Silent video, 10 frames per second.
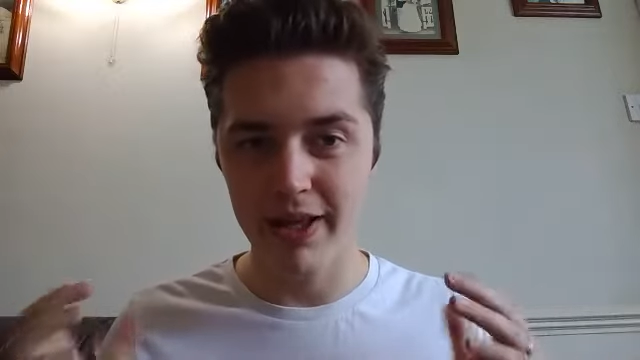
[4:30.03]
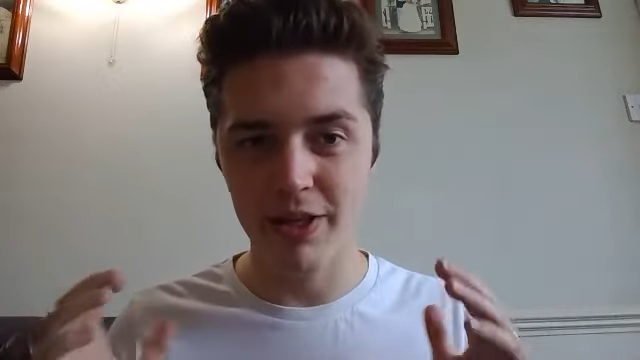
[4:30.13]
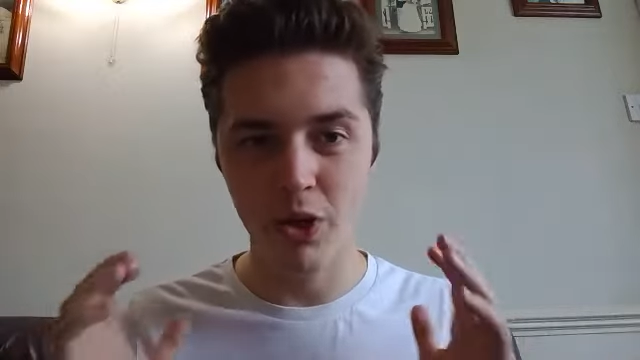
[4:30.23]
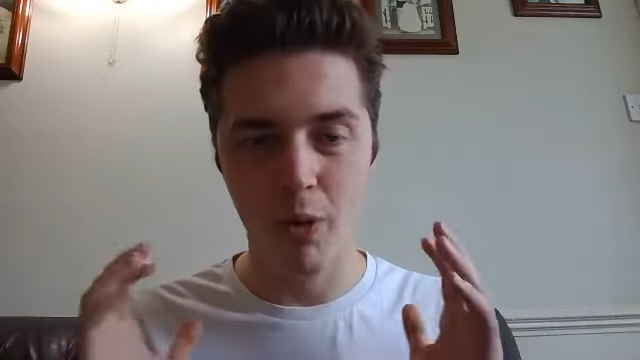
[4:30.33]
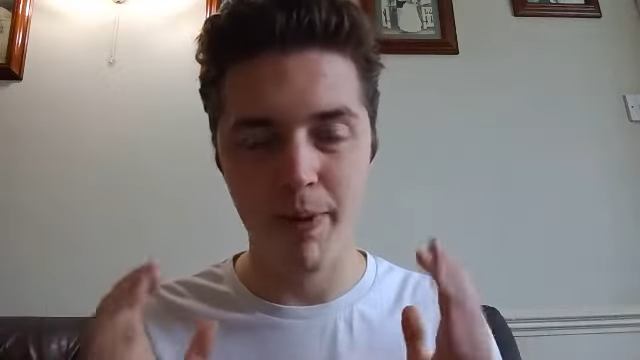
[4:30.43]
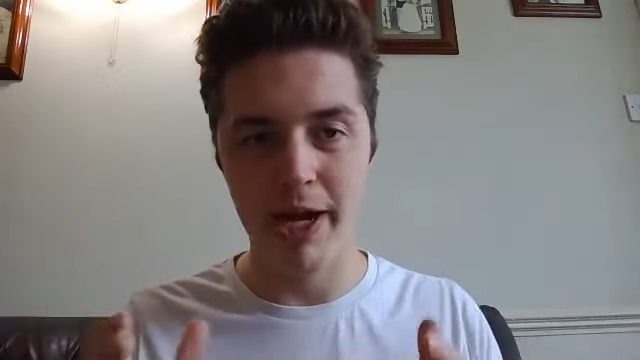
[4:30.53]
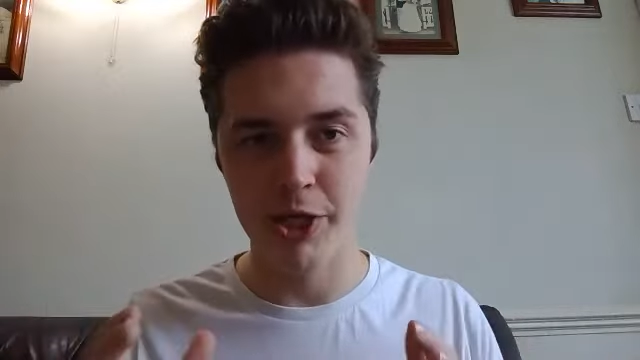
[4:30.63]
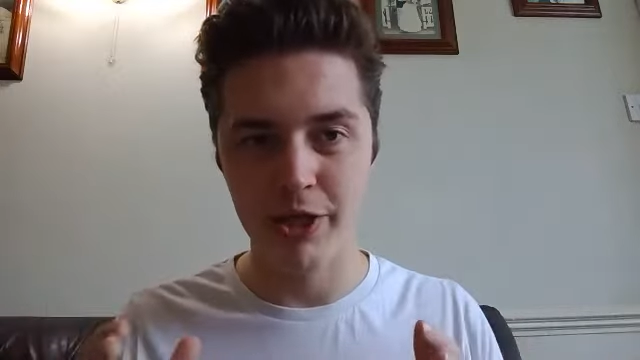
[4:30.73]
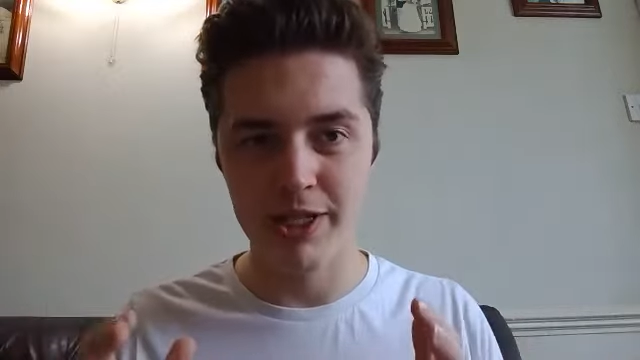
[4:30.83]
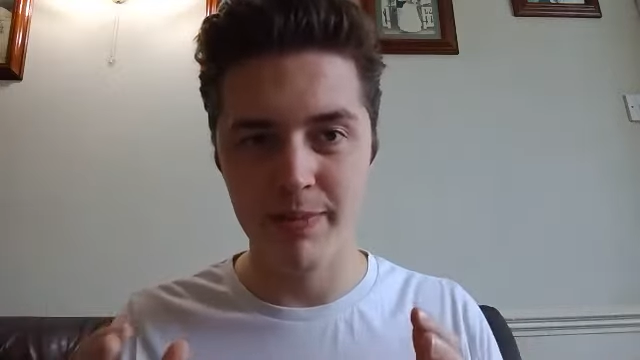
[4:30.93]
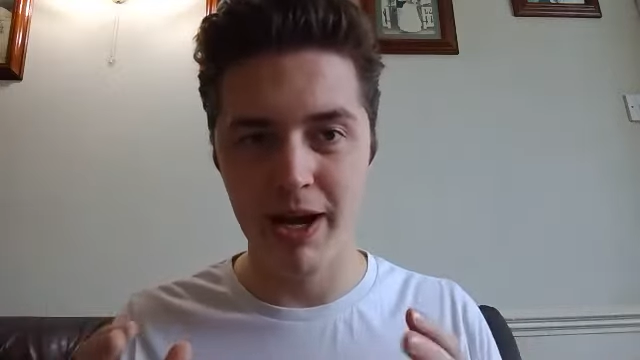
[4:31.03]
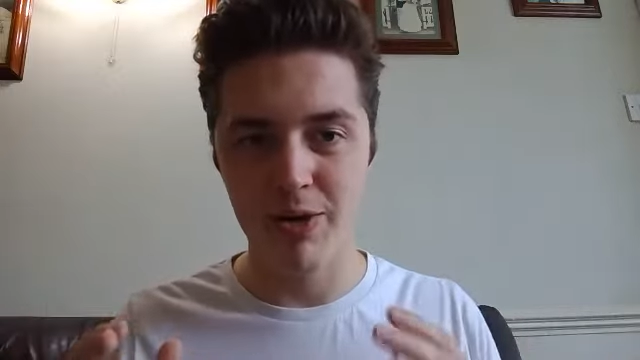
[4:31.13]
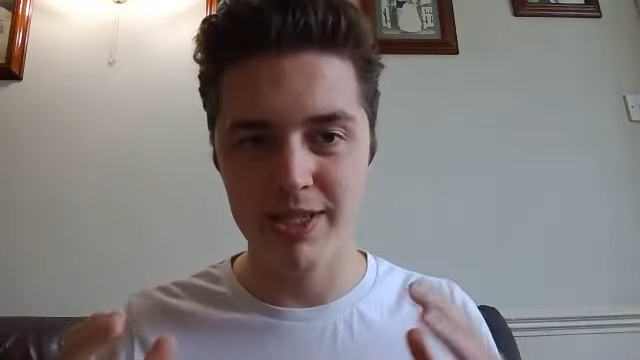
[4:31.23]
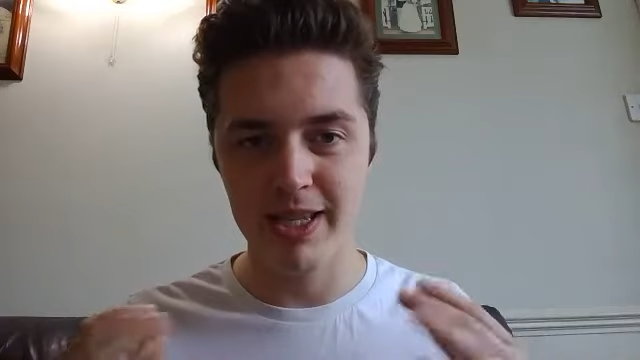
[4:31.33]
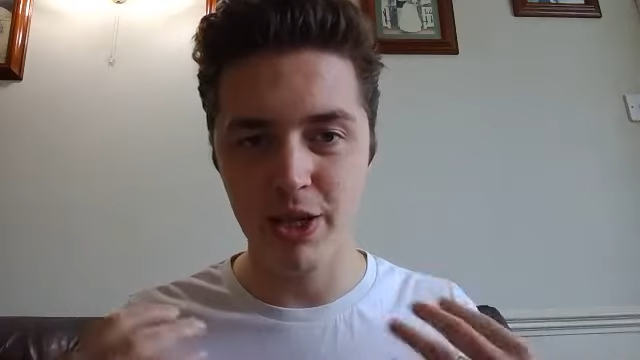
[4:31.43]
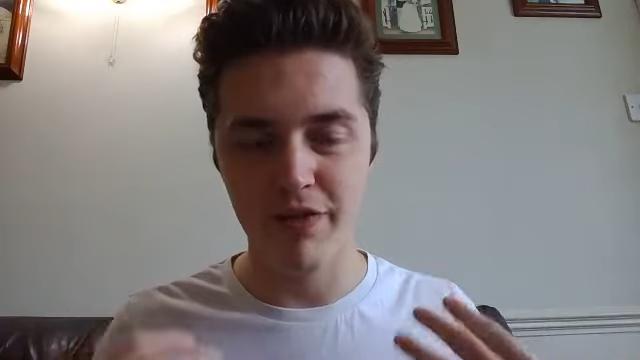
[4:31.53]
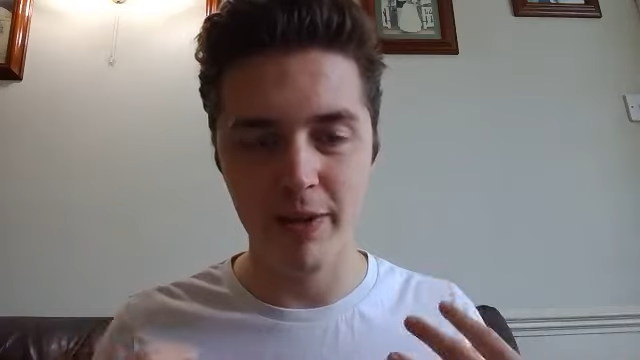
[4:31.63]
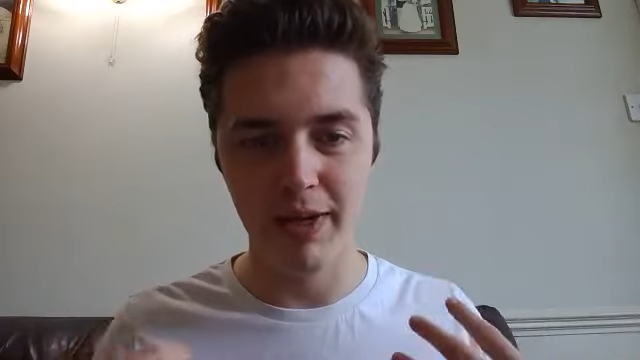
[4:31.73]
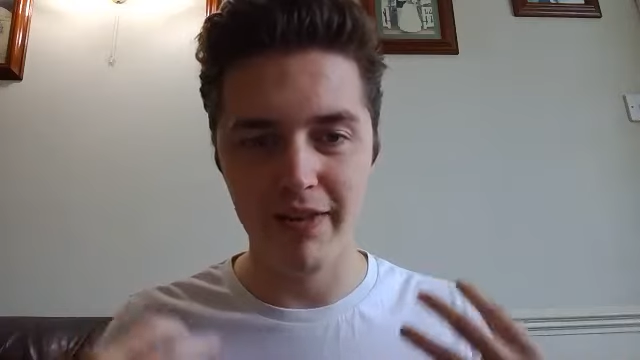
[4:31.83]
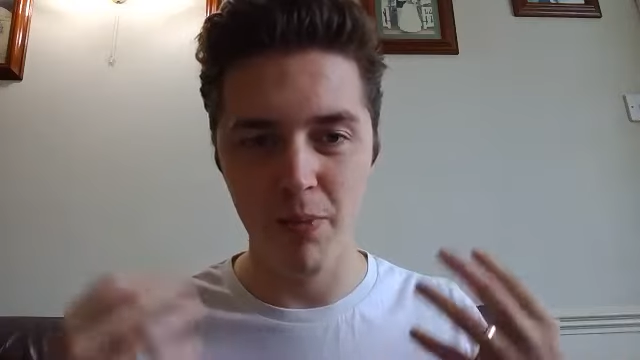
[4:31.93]
that you're passionate about that you
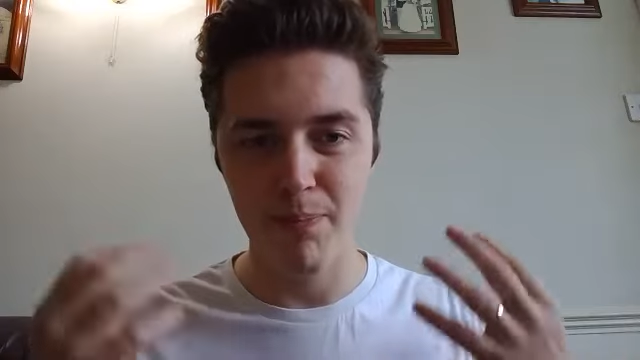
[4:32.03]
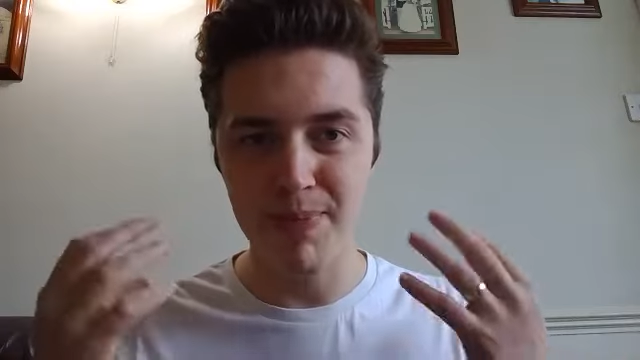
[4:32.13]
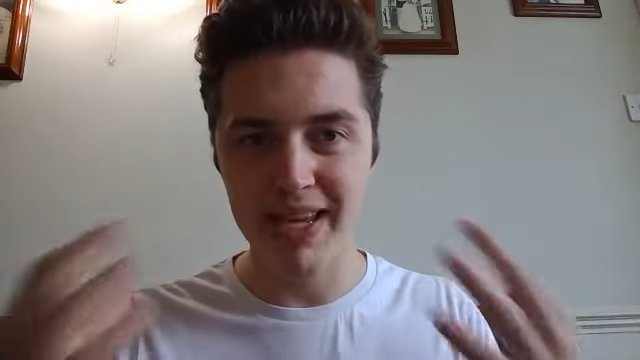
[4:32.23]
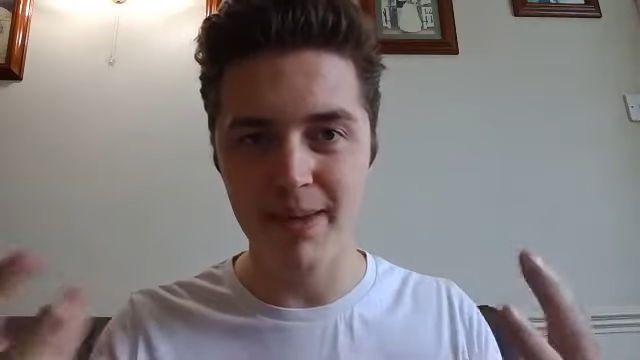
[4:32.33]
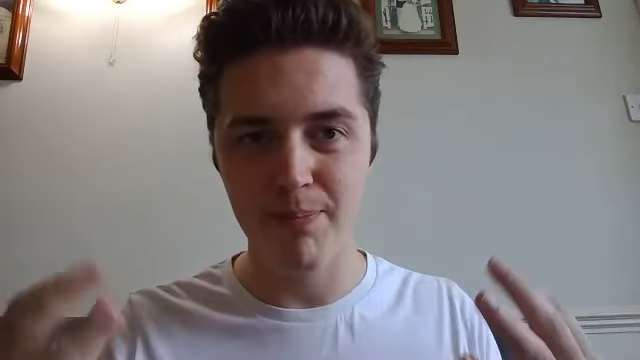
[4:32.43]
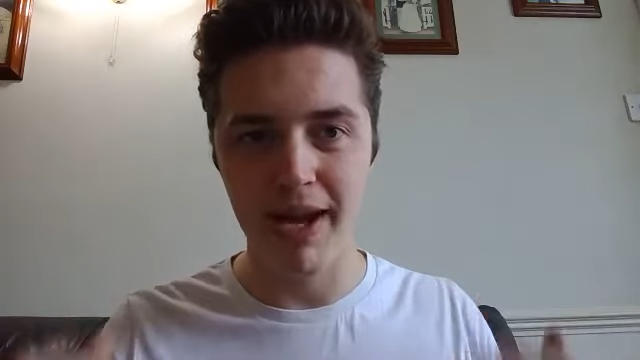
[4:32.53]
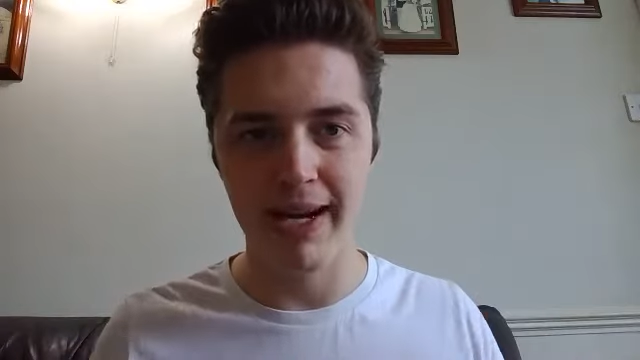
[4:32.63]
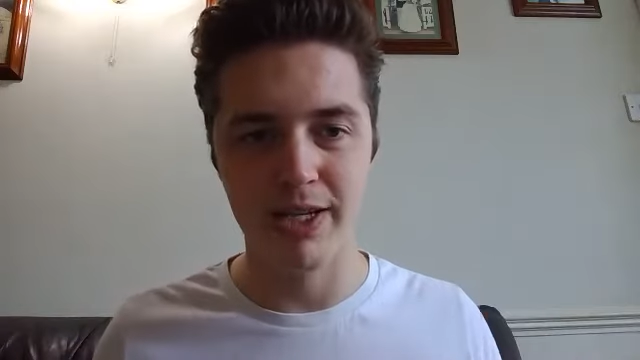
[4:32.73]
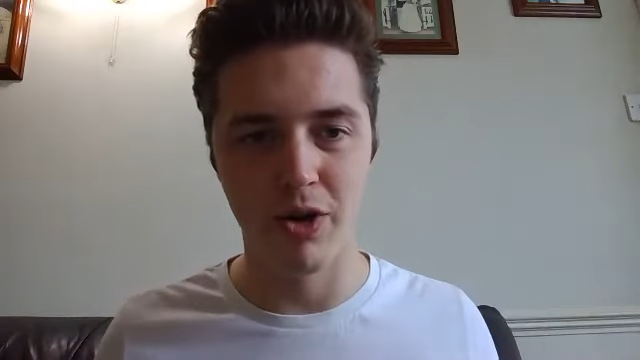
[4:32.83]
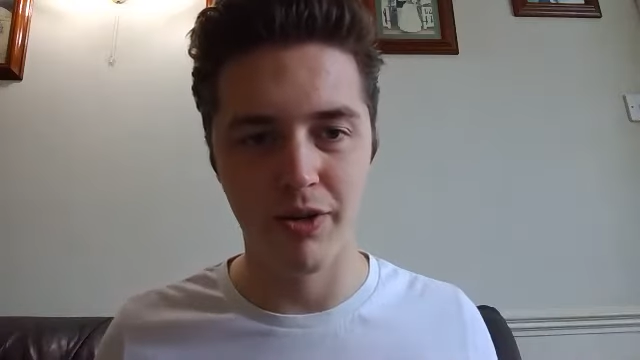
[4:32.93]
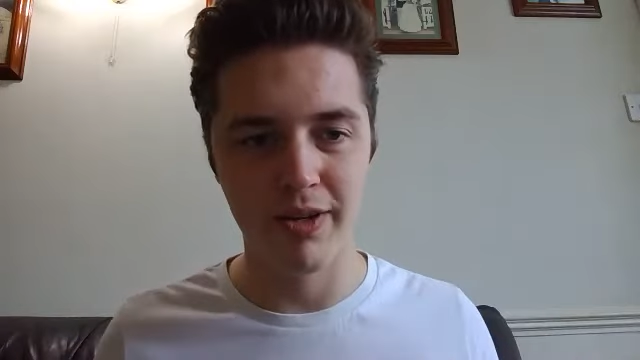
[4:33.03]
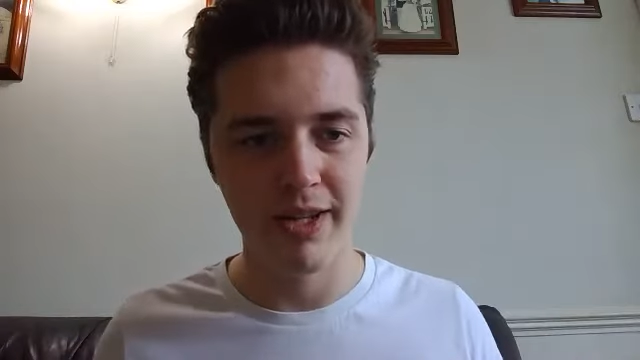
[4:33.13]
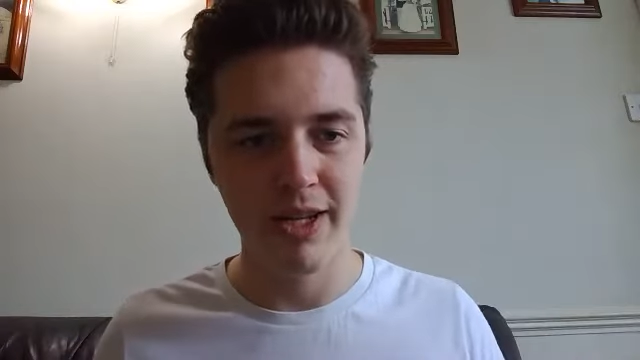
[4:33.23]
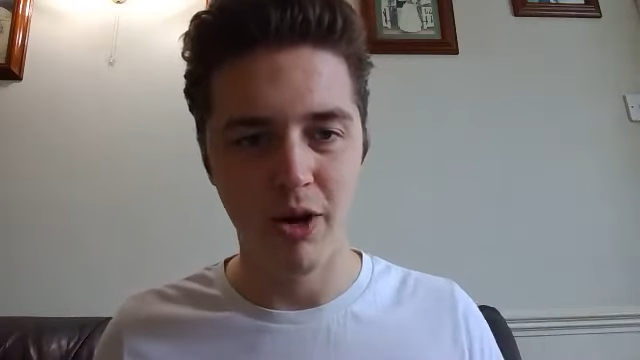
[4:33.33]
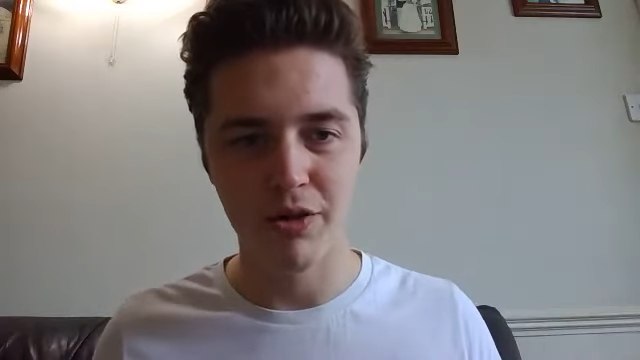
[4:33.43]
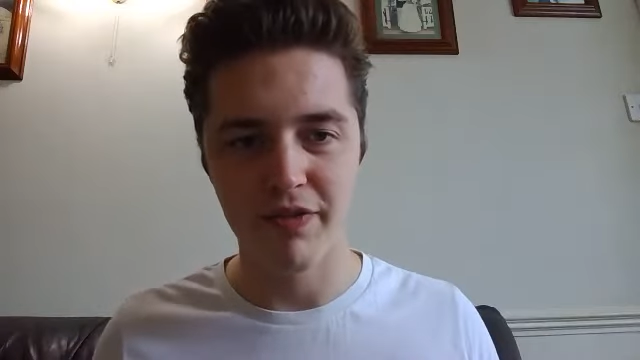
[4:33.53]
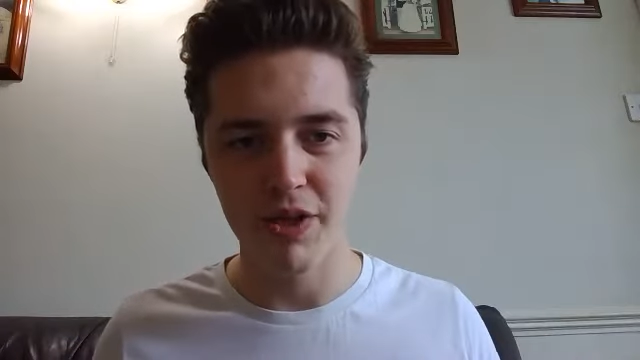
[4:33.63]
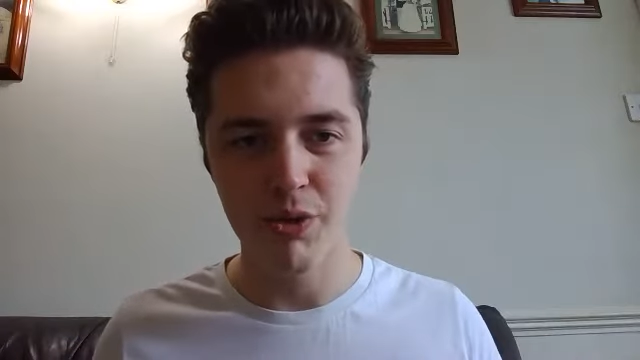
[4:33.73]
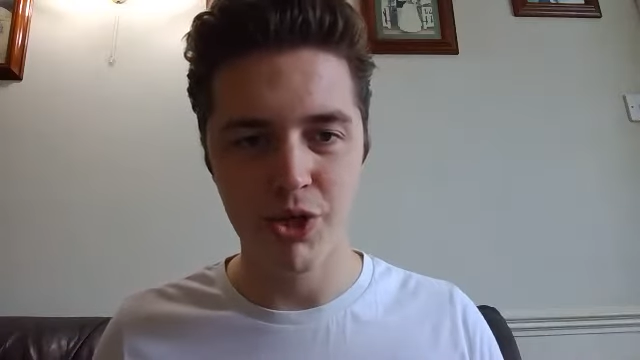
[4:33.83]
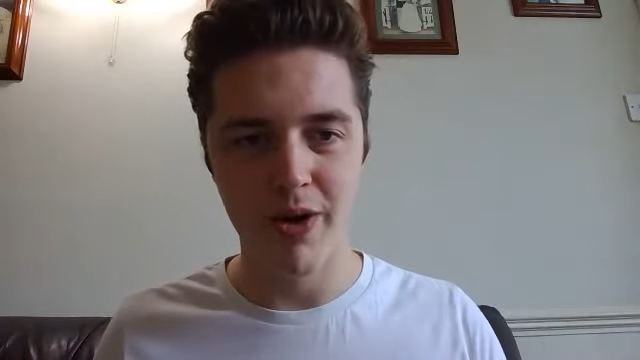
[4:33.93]
think will have a big impact on, on the
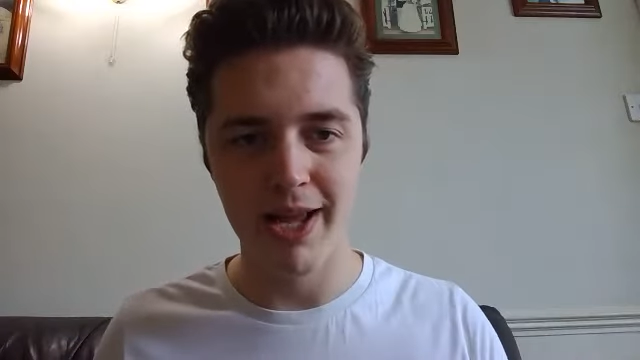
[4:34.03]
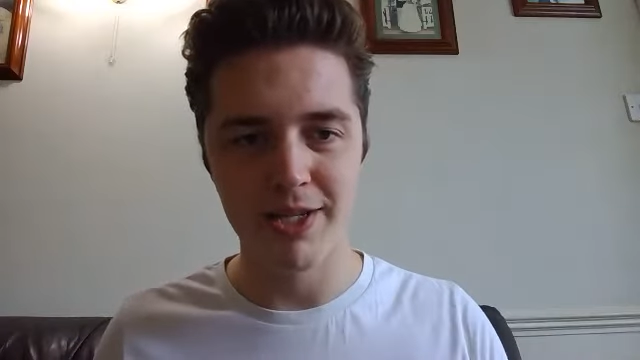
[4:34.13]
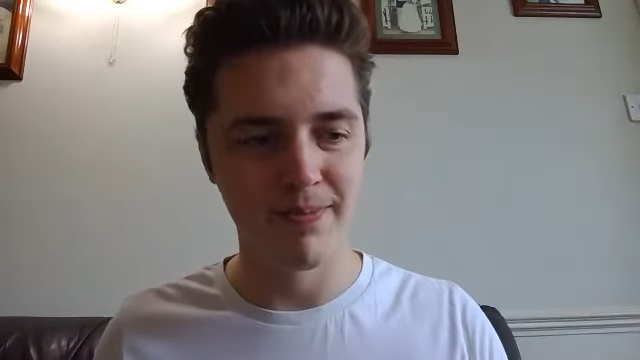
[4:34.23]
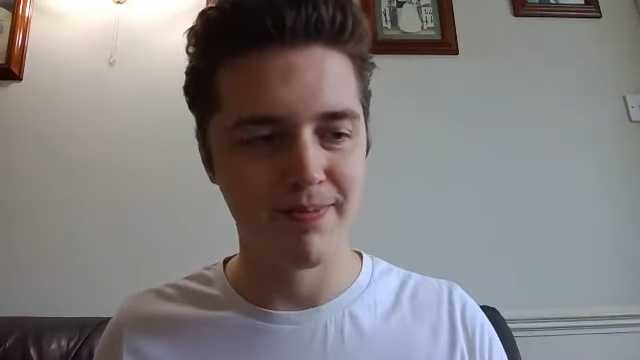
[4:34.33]
future ahead?